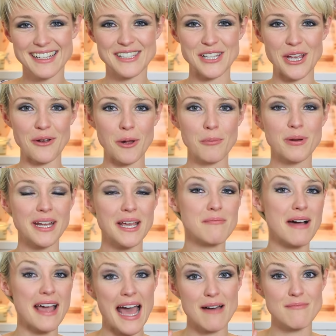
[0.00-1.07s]
So I'll put it in
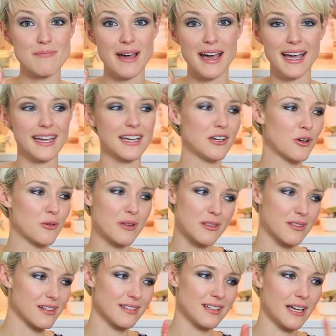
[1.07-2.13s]
my handbag along with
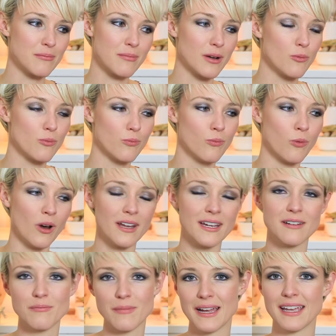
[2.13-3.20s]
like my wallet
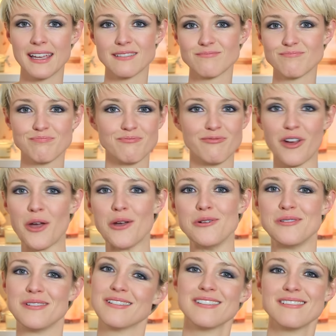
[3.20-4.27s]
and my
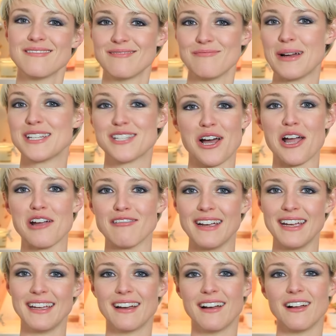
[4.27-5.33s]
phone, my diary.